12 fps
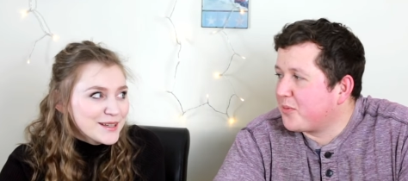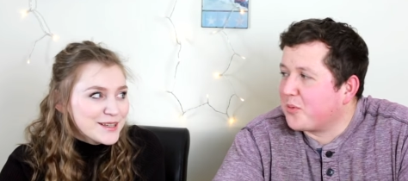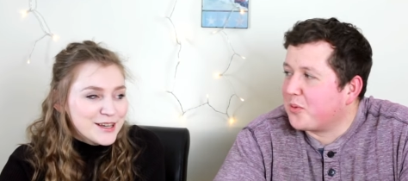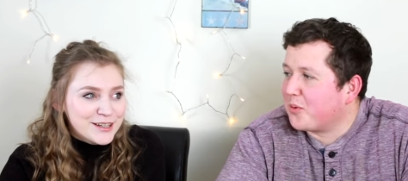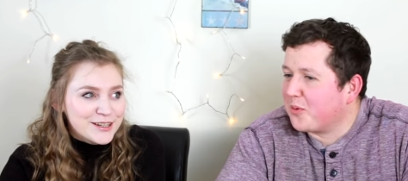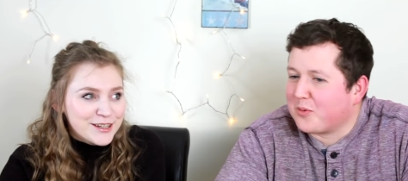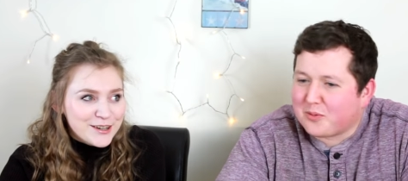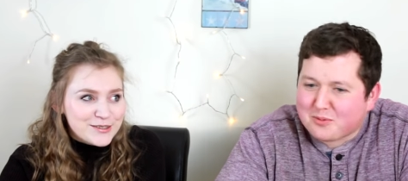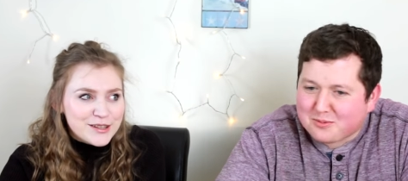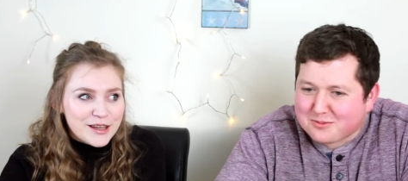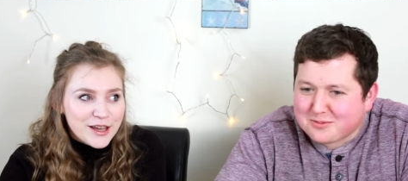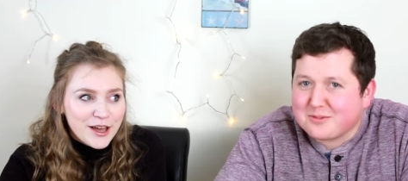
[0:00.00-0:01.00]
Speaker 1: Yeah, I was
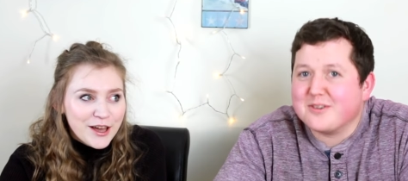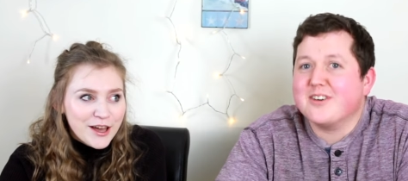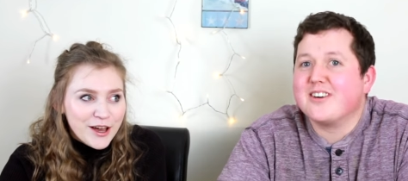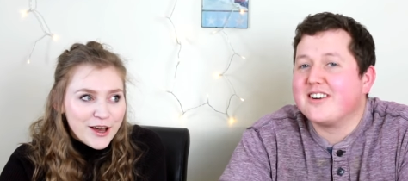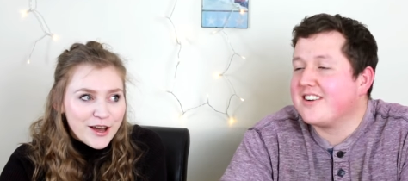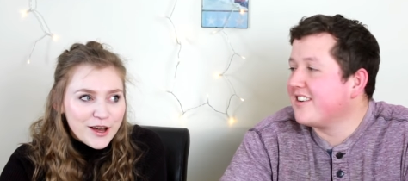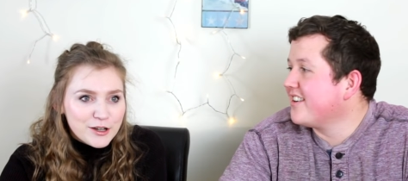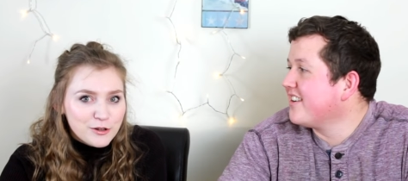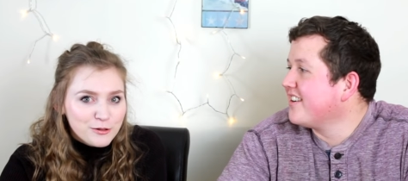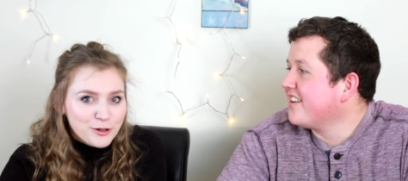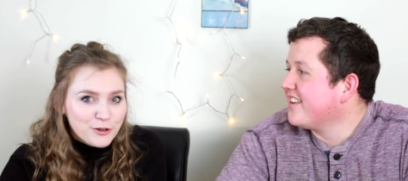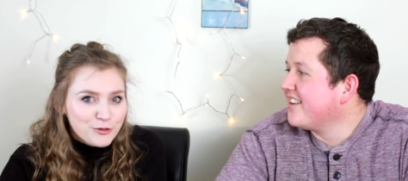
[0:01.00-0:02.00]
like, I
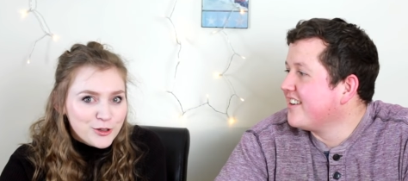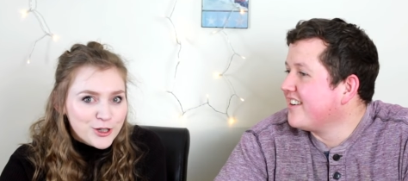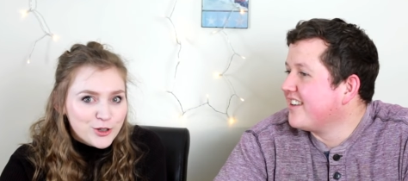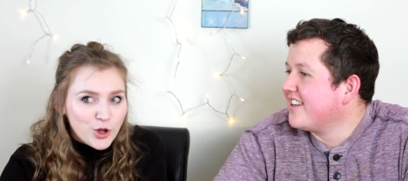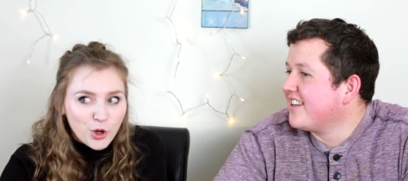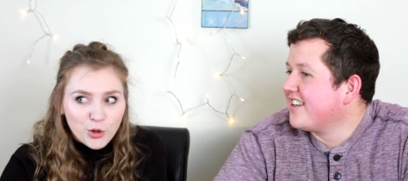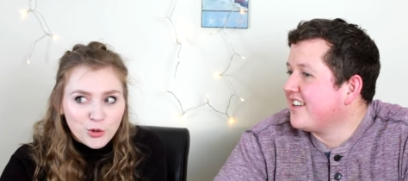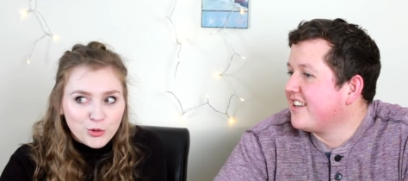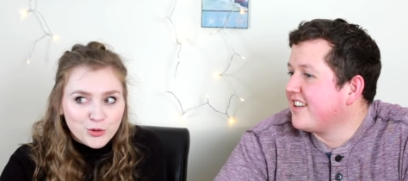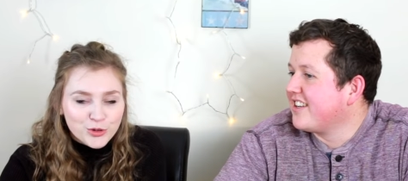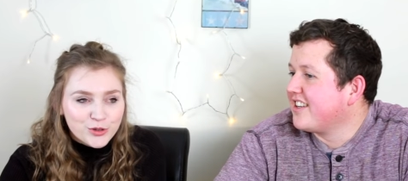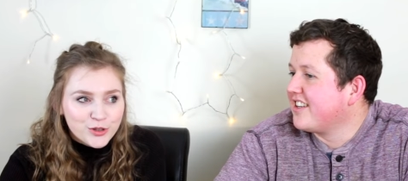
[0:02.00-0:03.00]
don't know if he
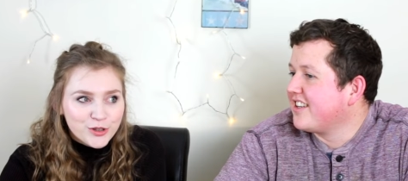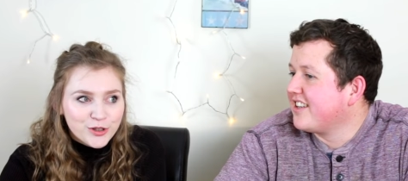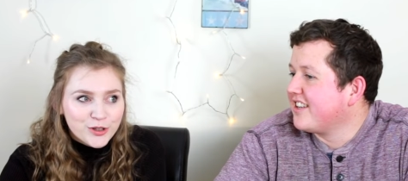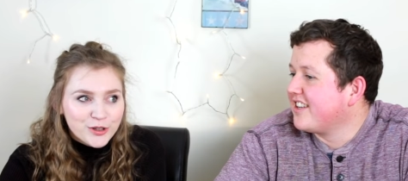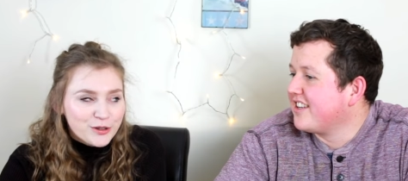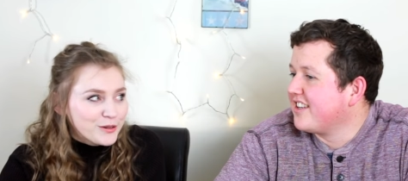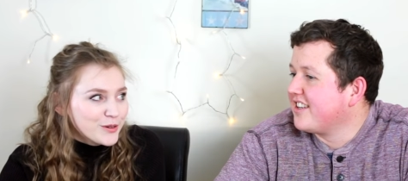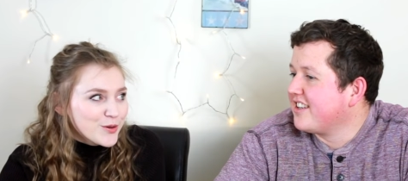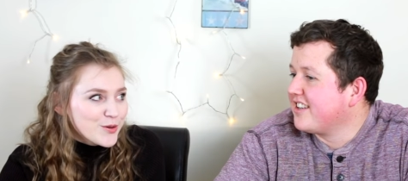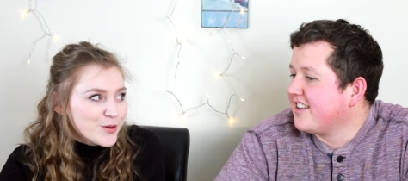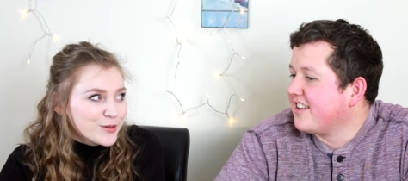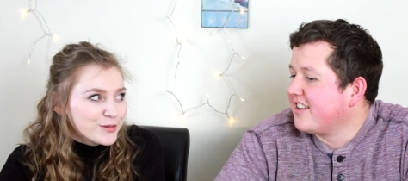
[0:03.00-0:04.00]
knows,
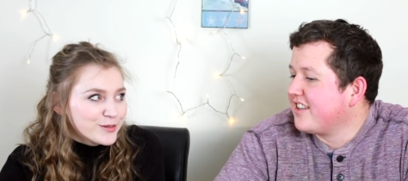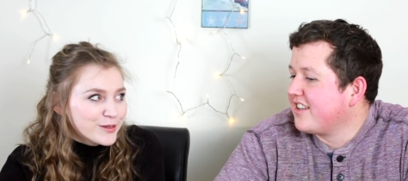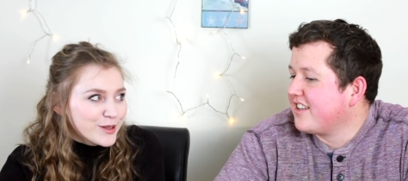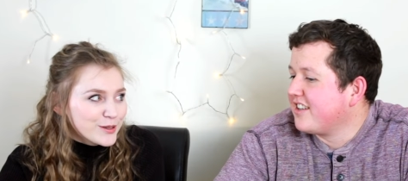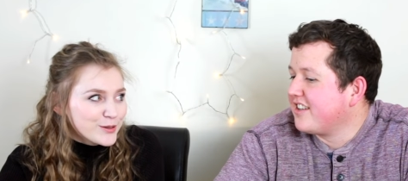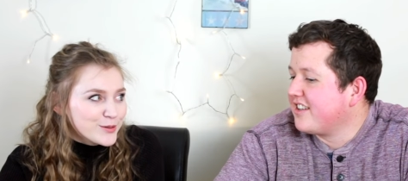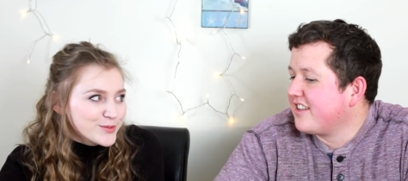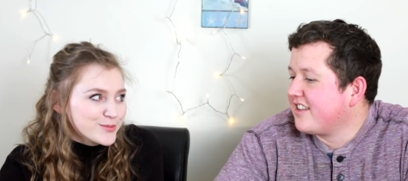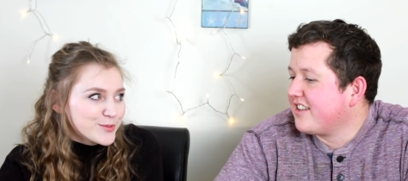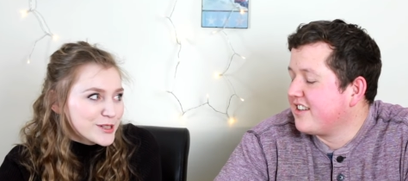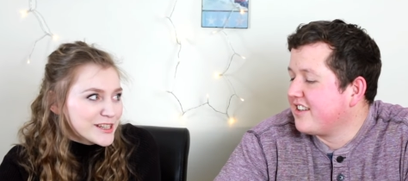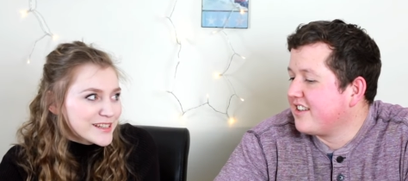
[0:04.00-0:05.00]
like,
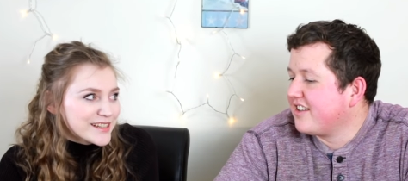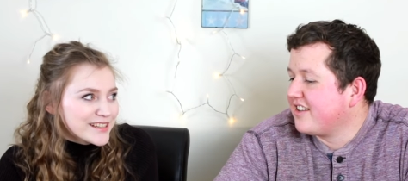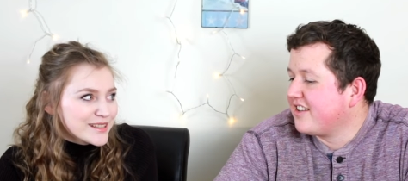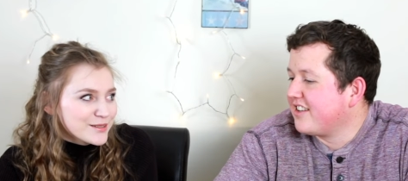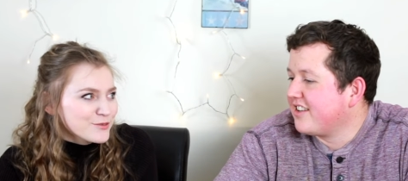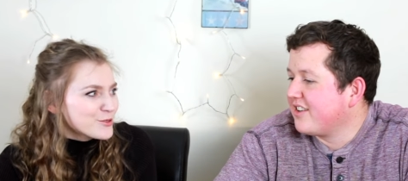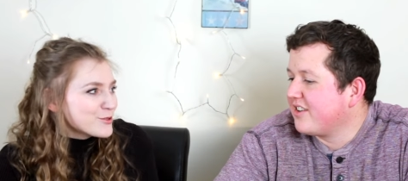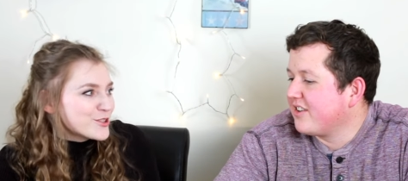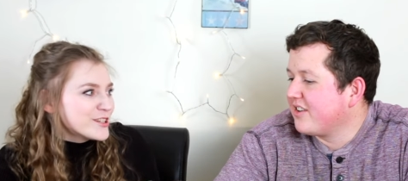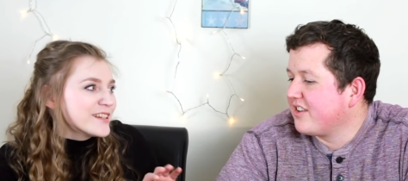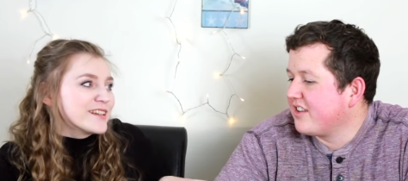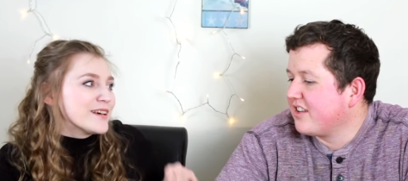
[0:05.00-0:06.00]
what it is. Of course, you
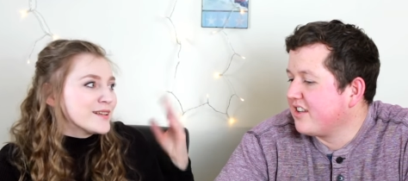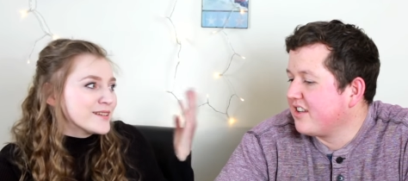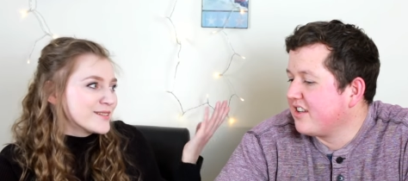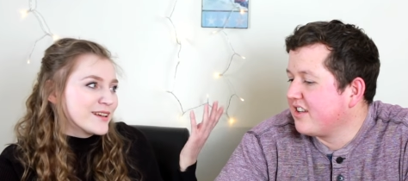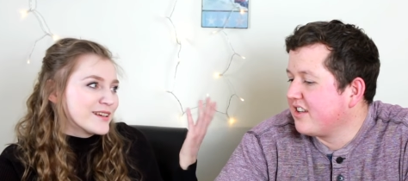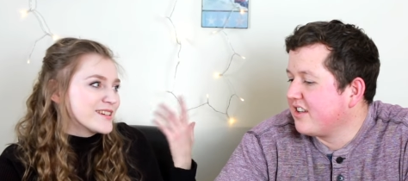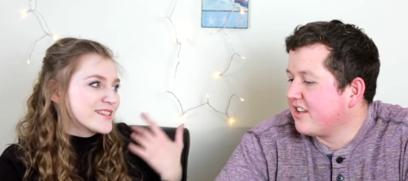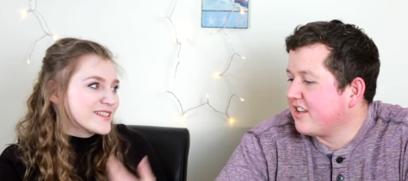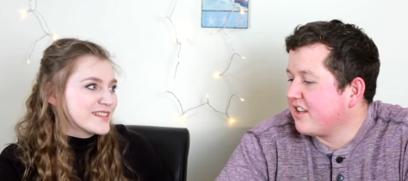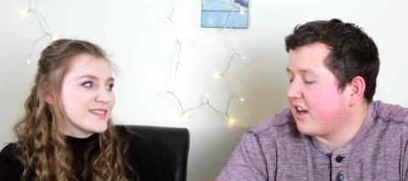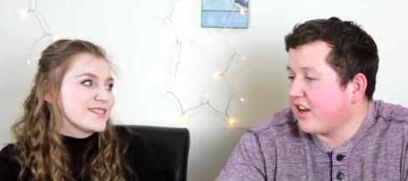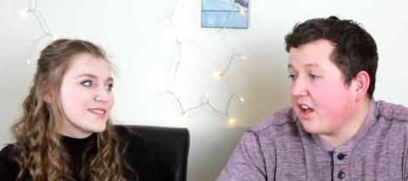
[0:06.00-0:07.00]
didn't, like, because
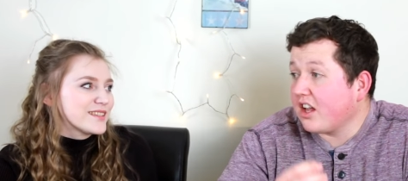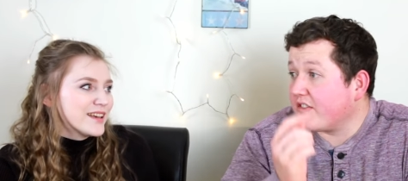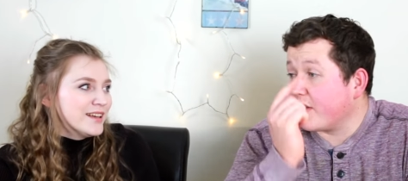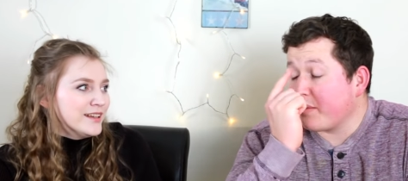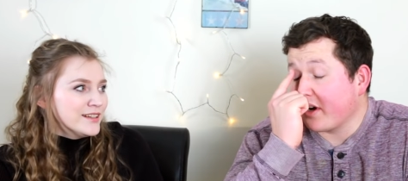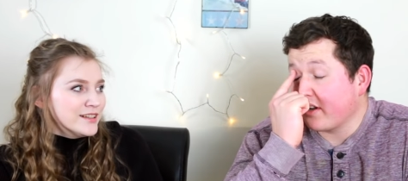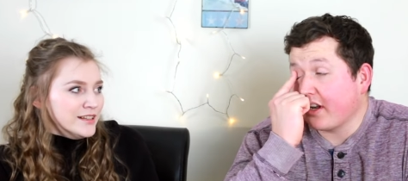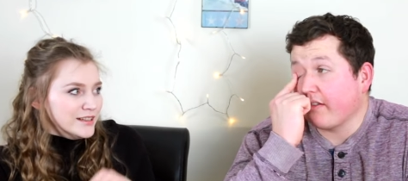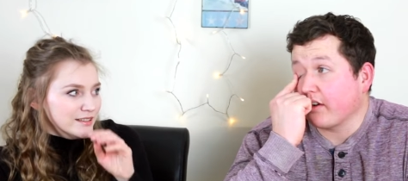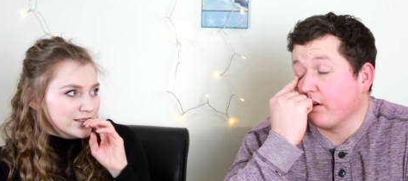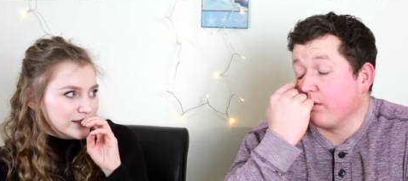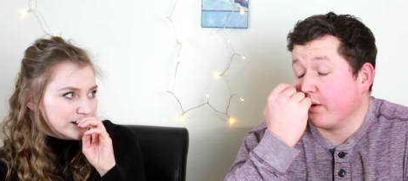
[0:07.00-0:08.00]
it's. I'd heard of
Speaker 2: it, but I didn't have a
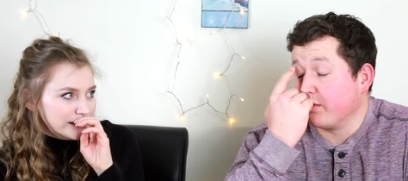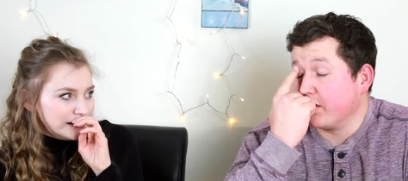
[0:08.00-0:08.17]
clue what it